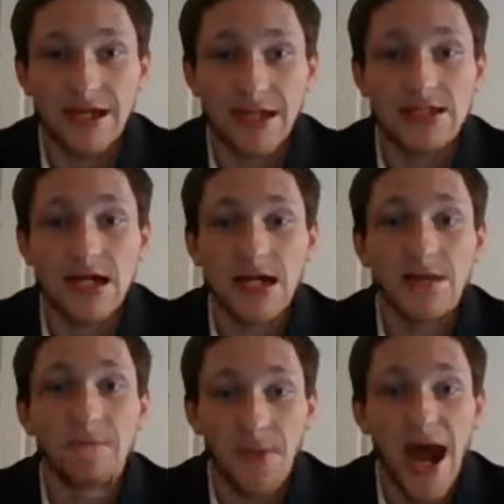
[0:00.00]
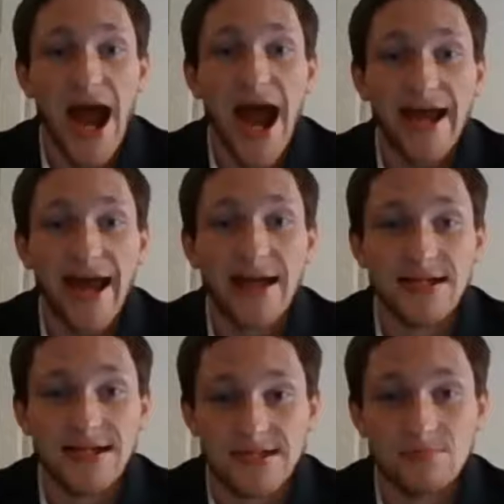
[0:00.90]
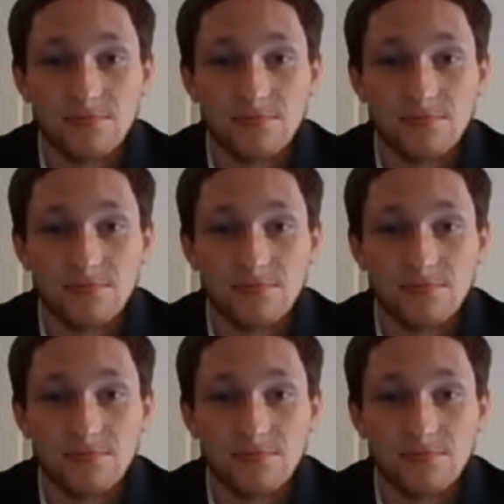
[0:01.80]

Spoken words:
it's going to be badass.